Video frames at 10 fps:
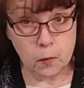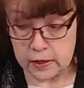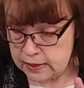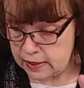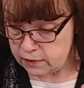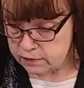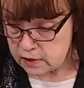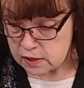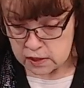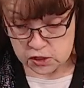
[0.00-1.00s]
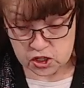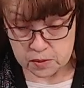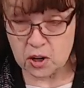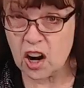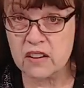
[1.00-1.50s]
way down.
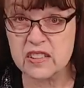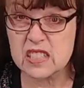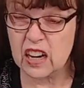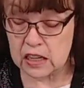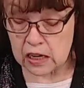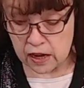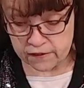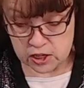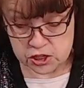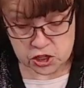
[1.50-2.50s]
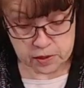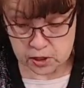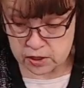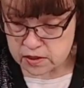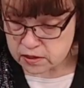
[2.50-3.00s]
Shimmer Harvest. I love our
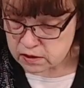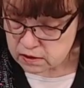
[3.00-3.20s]
shimmers.